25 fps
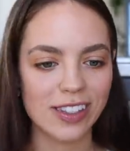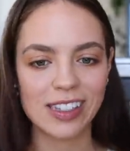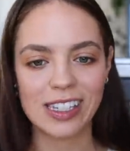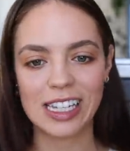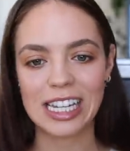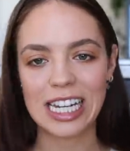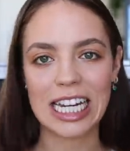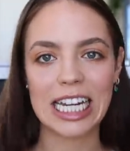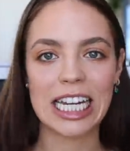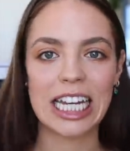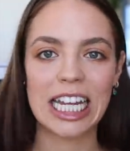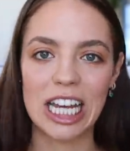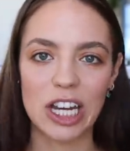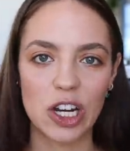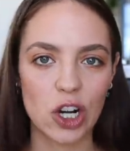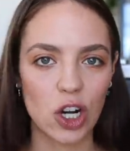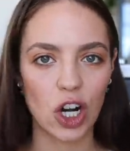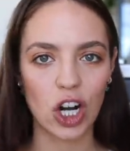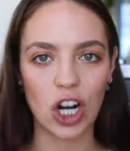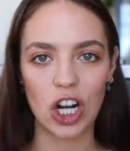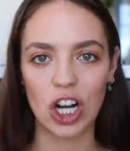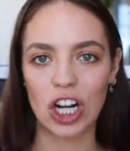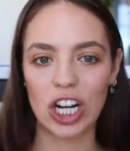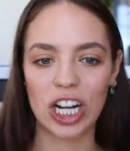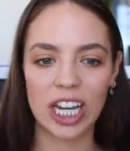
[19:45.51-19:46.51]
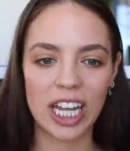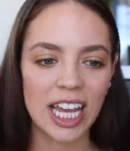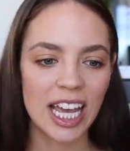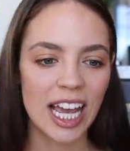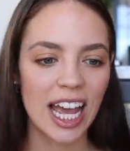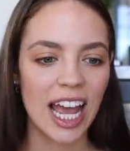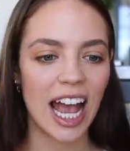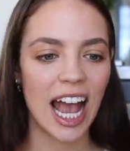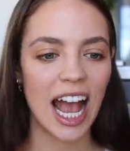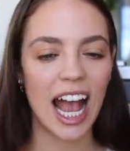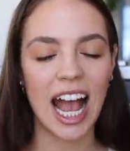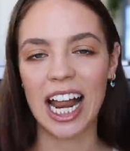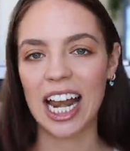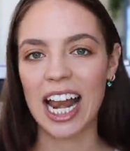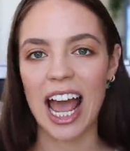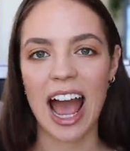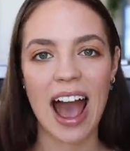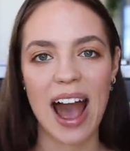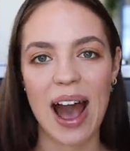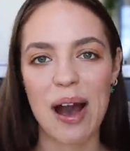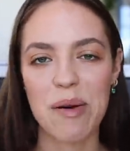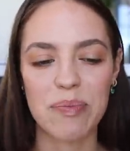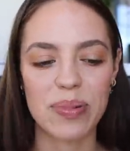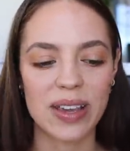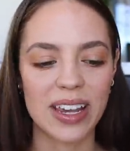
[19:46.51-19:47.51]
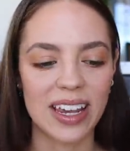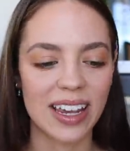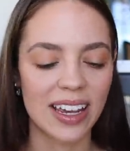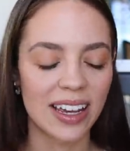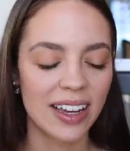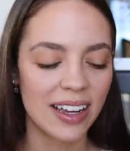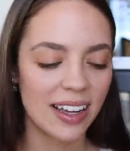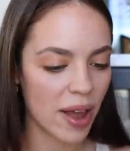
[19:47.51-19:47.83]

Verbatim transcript: seen and heard and happy.